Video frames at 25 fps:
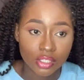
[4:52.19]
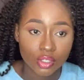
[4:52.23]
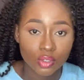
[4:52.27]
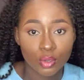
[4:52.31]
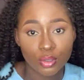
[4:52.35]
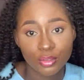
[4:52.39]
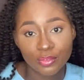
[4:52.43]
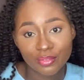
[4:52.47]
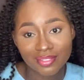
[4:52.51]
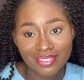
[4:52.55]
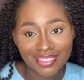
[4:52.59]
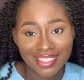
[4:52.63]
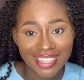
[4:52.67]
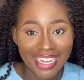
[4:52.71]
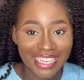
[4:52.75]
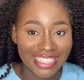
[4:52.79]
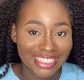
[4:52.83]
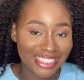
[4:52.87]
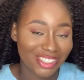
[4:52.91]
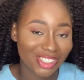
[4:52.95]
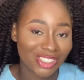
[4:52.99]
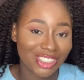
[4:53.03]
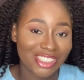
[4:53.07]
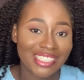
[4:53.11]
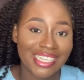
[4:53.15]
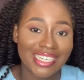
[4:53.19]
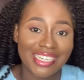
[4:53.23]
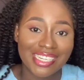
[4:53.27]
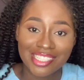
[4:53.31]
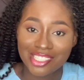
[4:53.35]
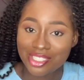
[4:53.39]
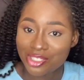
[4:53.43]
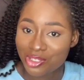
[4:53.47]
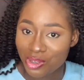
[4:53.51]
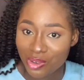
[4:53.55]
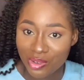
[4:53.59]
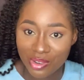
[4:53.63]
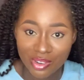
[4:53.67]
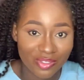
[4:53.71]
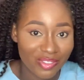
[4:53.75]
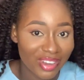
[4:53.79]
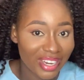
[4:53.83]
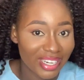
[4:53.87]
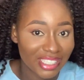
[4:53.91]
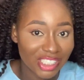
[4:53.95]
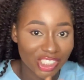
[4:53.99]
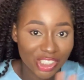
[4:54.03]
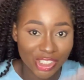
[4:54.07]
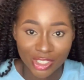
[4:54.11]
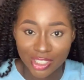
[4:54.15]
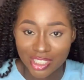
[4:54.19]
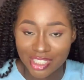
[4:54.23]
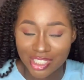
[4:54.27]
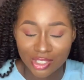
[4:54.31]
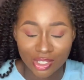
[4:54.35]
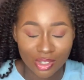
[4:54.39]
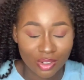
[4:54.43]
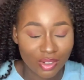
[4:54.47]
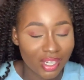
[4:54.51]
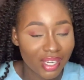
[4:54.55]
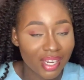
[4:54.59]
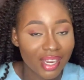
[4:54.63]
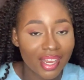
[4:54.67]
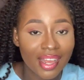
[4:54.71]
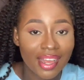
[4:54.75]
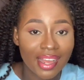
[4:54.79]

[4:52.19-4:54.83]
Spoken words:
So I just shared the story, very short story.